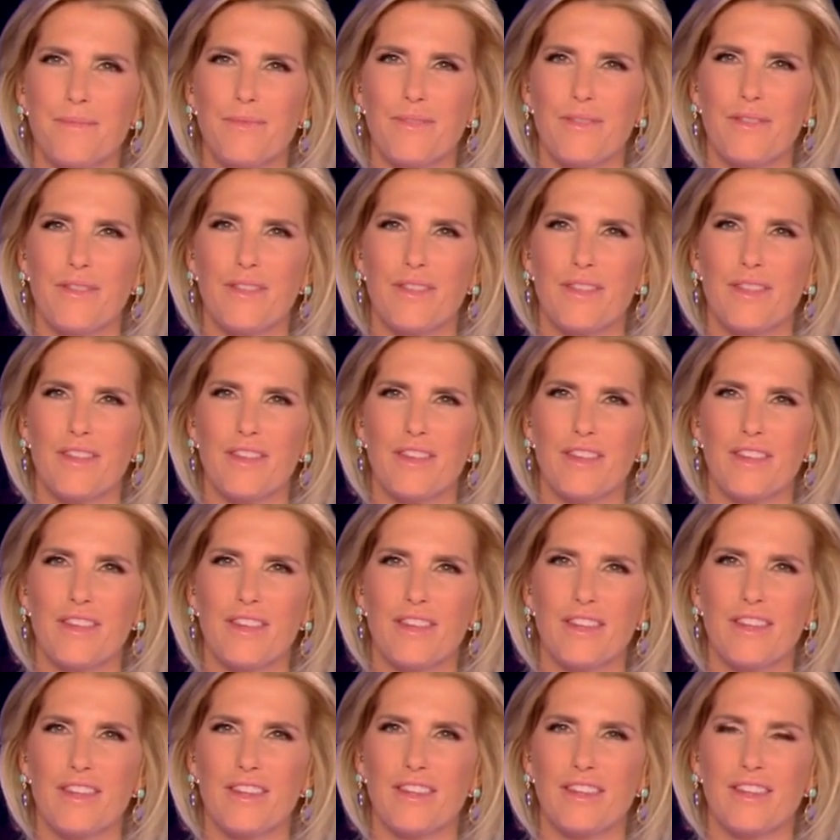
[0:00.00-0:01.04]

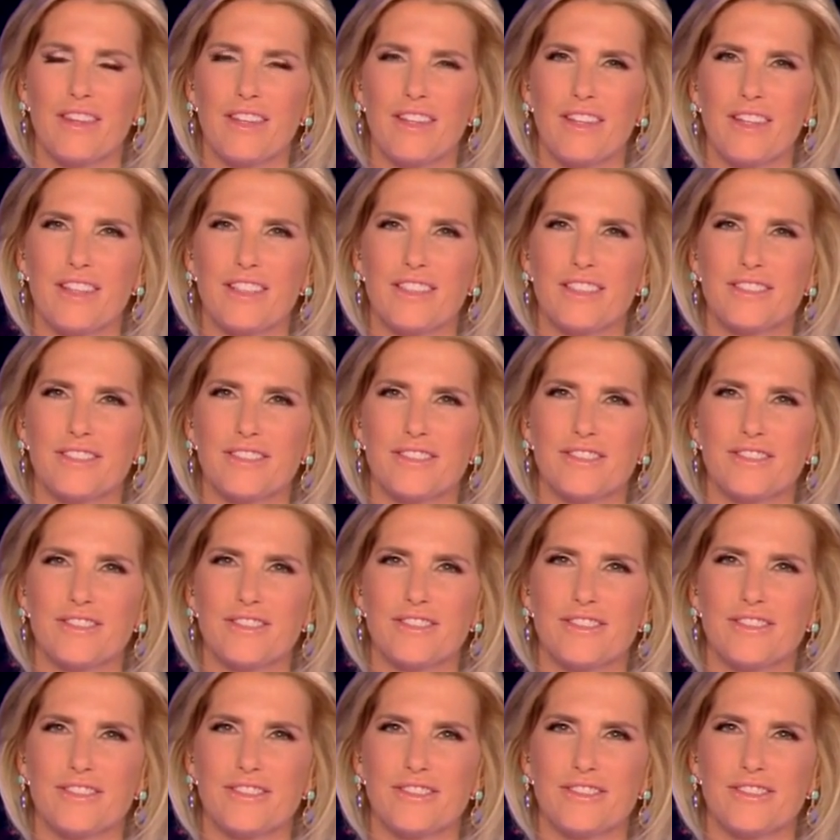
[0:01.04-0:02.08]

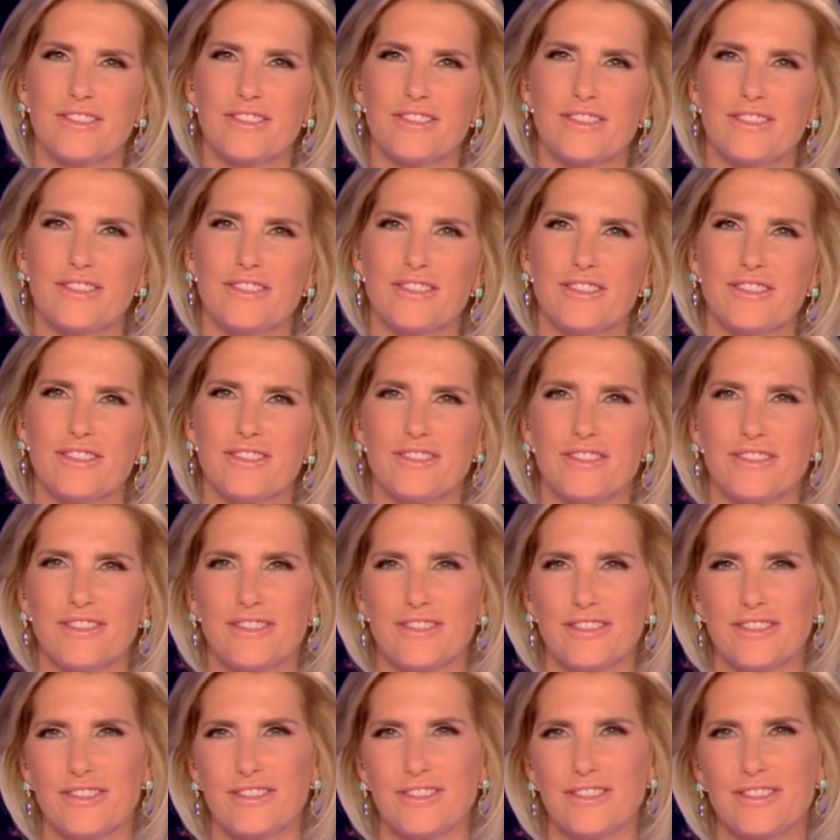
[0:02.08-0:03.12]

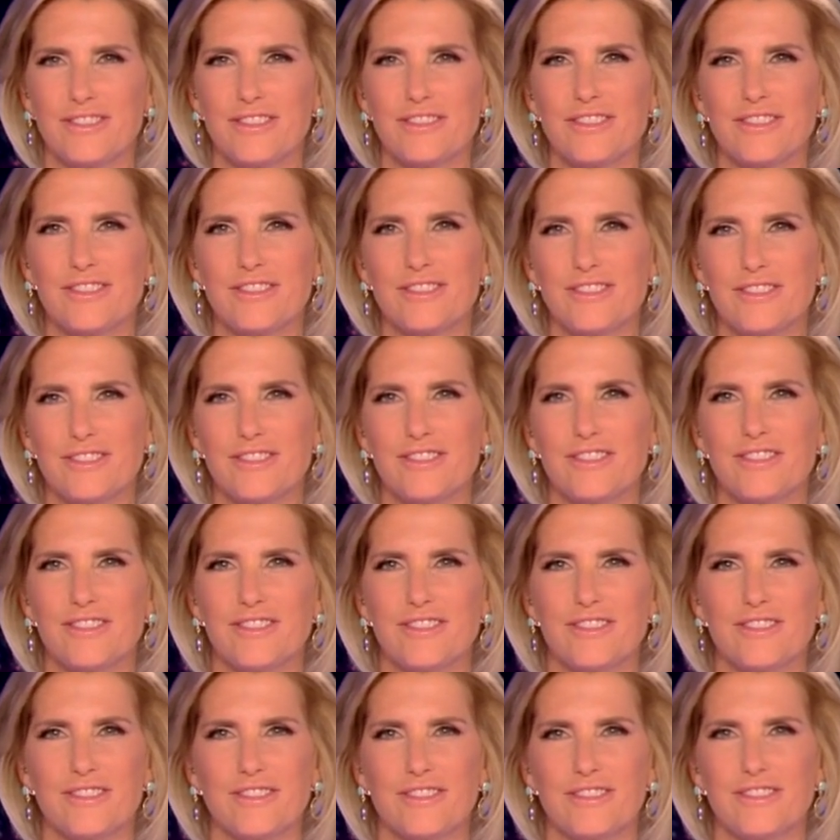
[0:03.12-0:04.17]

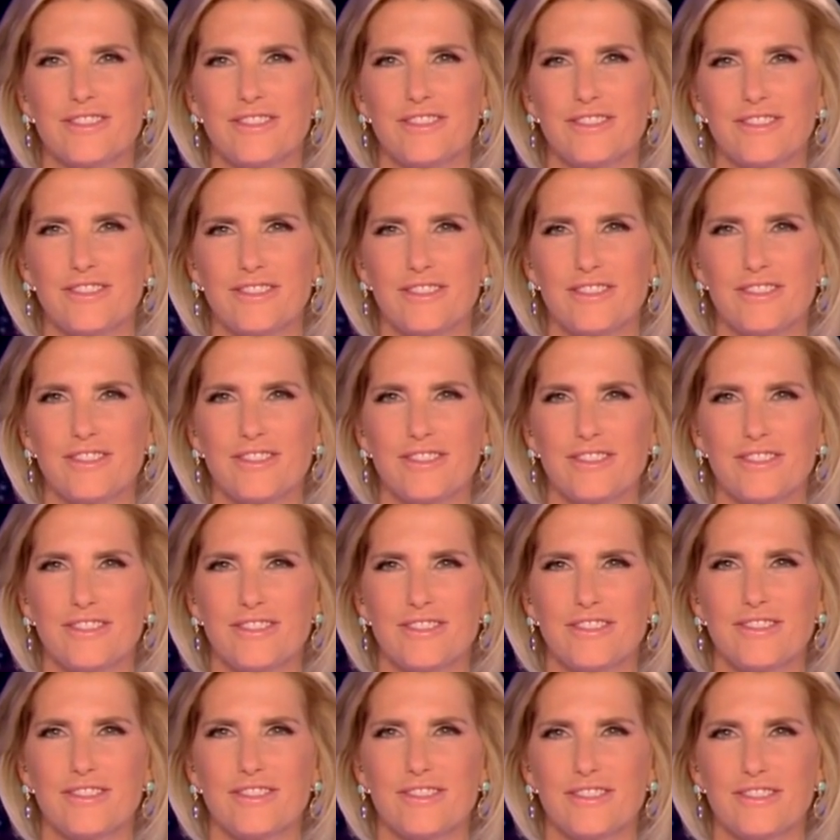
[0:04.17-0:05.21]

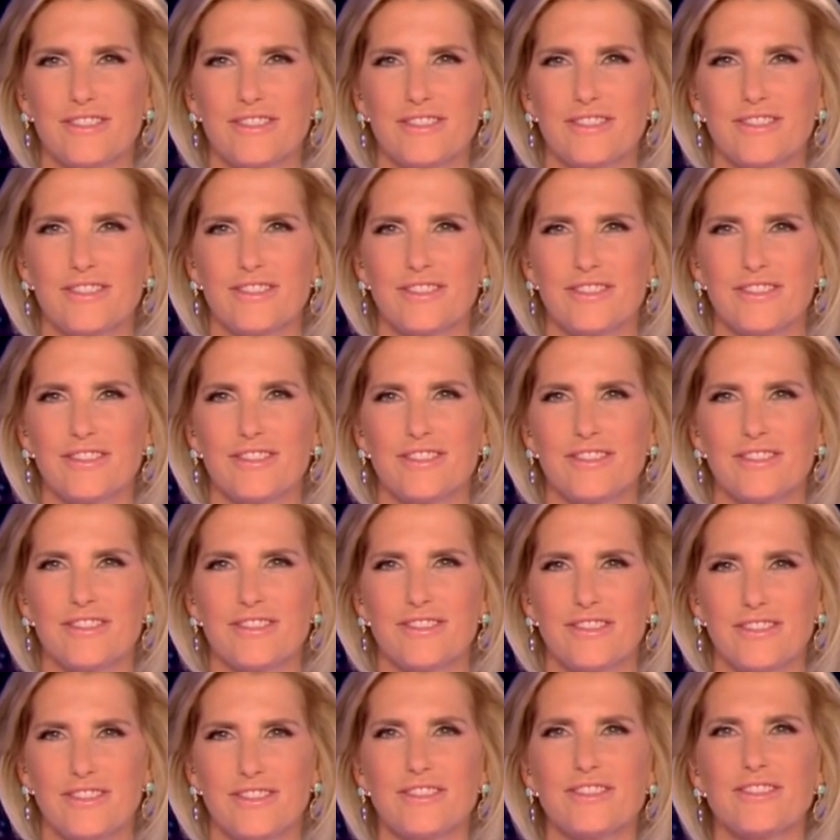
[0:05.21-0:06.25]

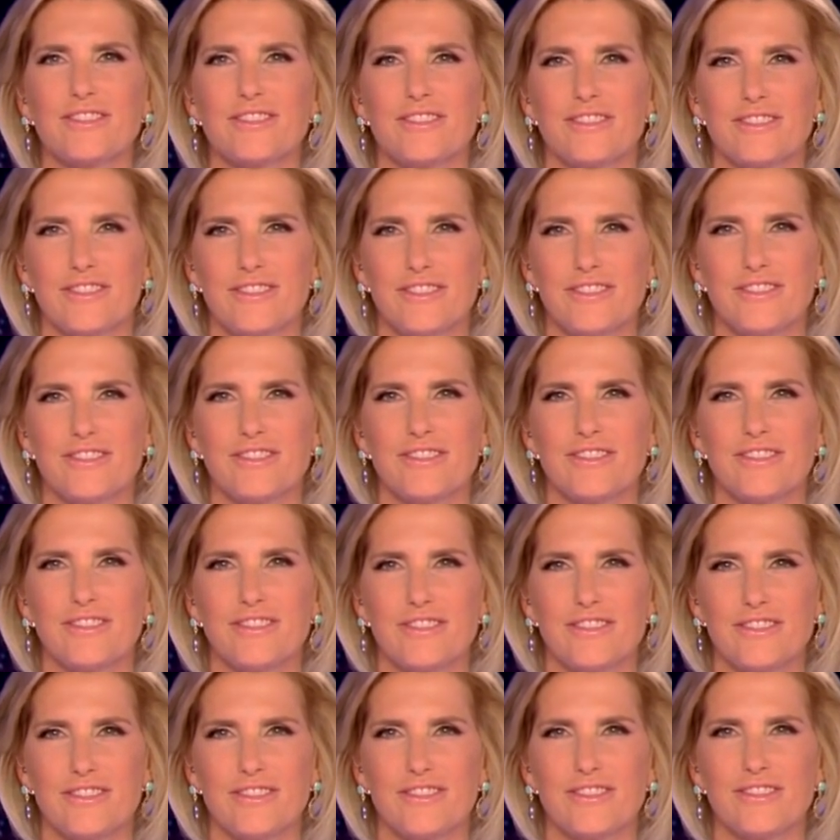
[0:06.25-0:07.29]

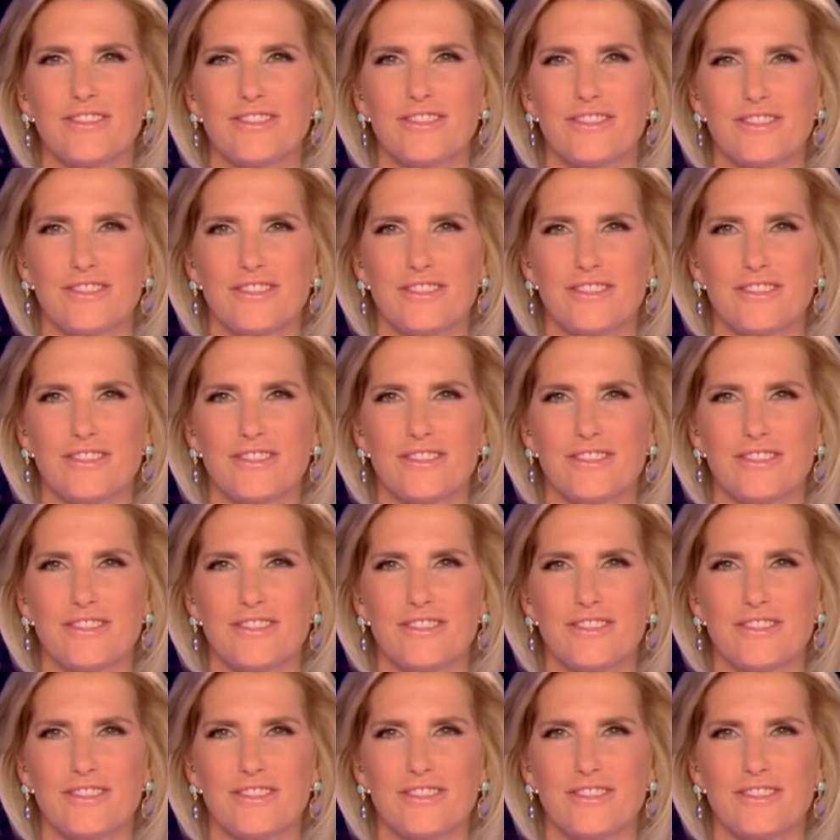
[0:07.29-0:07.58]
This person isn't speaking.